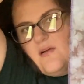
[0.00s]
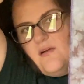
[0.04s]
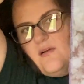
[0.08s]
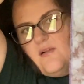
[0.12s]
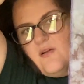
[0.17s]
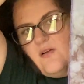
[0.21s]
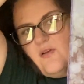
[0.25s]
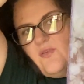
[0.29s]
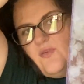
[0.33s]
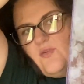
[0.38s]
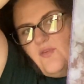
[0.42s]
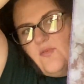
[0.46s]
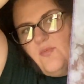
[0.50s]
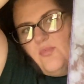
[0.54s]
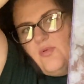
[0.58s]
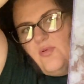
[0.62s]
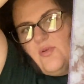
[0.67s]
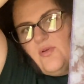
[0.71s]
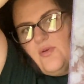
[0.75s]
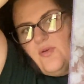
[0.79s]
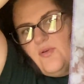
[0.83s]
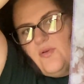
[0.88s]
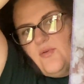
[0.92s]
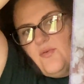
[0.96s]
Oh, look at those
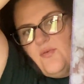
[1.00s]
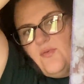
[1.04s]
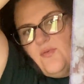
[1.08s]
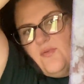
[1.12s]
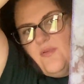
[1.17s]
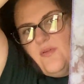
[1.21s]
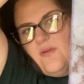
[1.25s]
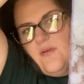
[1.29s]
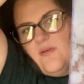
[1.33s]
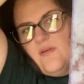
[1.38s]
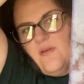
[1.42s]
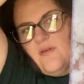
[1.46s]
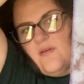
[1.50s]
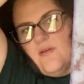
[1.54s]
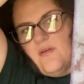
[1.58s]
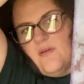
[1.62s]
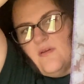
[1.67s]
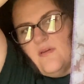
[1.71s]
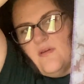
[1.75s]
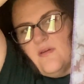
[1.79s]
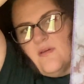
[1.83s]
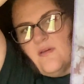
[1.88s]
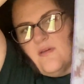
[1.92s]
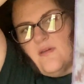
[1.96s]
blues,
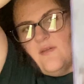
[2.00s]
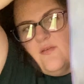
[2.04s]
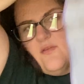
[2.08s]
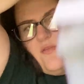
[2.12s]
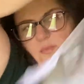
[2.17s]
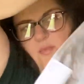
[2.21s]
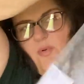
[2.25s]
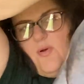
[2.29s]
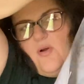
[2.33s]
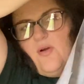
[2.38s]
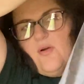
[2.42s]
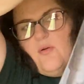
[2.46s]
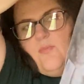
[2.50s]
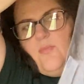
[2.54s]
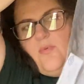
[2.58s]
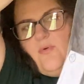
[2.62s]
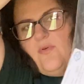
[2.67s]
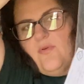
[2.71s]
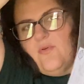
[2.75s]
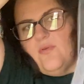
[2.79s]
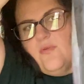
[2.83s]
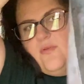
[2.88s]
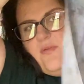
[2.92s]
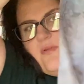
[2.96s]
those
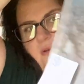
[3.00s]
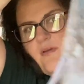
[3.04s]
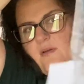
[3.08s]
purples.